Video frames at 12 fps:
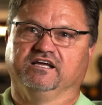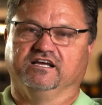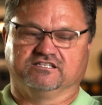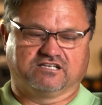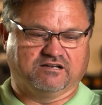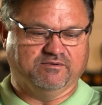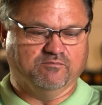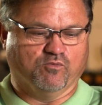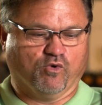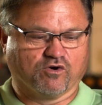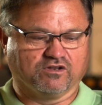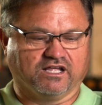is gonna be
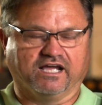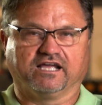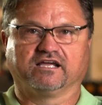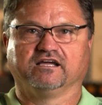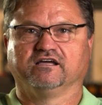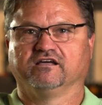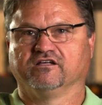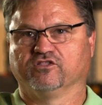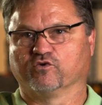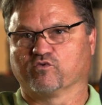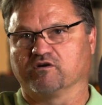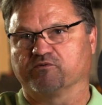more like
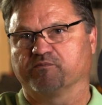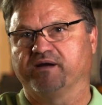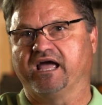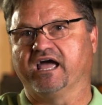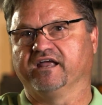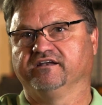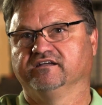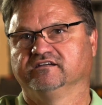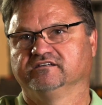the rubber pad.